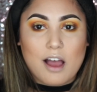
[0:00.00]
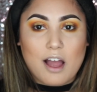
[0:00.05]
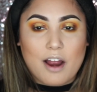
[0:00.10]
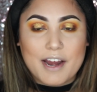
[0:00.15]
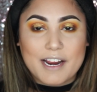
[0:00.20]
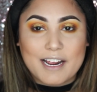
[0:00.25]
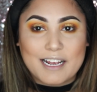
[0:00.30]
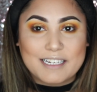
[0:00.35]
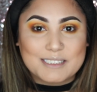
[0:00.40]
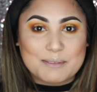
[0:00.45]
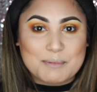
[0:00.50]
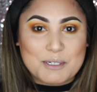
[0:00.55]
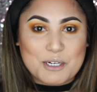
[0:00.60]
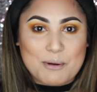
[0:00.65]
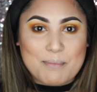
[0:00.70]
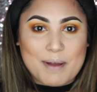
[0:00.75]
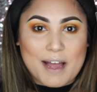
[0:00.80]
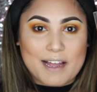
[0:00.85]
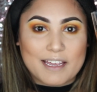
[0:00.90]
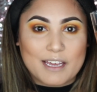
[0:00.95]
Alright guys, so I'm going
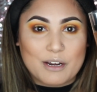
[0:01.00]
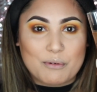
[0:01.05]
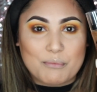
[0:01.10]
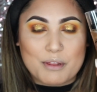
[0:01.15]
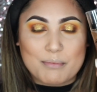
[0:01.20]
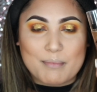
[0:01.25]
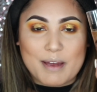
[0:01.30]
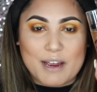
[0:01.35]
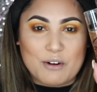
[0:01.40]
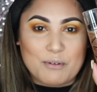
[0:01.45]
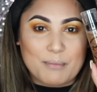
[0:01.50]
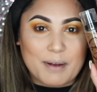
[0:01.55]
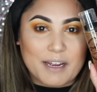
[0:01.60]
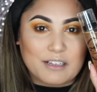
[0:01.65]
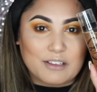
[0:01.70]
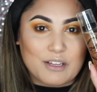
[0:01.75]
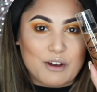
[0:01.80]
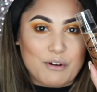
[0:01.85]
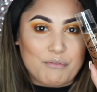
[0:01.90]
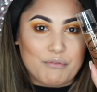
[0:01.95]
to go back in with my Oh My
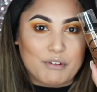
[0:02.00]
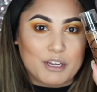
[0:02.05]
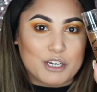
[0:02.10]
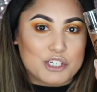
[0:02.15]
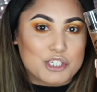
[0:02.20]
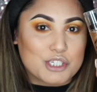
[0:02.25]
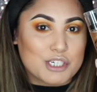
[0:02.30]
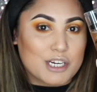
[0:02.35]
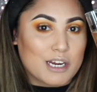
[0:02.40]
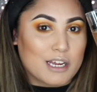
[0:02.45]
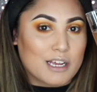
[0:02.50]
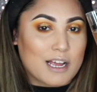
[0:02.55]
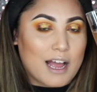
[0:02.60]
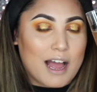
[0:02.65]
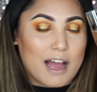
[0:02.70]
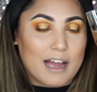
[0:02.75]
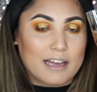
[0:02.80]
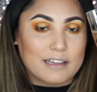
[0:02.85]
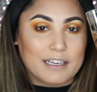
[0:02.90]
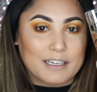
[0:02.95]
Glow Finishing
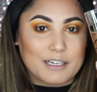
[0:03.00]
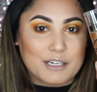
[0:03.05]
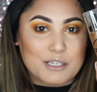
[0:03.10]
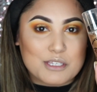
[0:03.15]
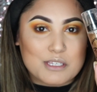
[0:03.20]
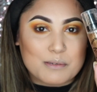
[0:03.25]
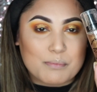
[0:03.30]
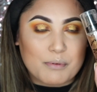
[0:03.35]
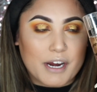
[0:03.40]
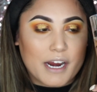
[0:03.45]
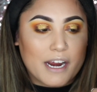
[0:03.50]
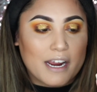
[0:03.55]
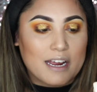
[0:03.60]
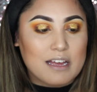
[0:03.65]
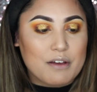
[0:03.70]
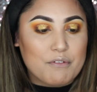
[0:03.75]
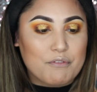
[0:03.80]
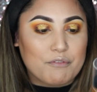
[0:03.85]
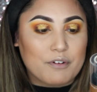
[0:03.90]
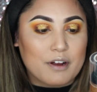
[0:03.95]
Highlighting
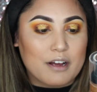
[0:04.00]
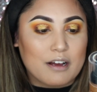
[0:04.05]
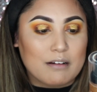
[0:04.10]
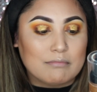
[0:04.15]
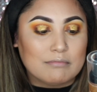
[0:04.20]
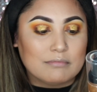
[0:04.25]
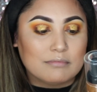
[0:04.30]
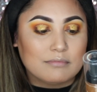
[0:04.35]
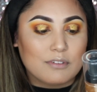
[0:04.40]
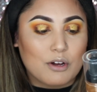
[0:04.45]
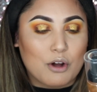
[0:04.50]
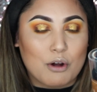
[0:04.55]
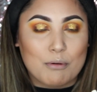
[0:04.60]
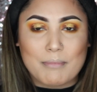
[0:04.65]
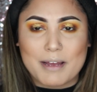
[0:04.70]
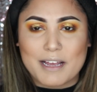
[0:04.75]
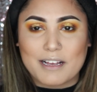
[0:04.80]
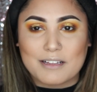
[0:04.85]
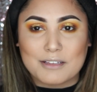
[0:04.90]
Spray from Oh My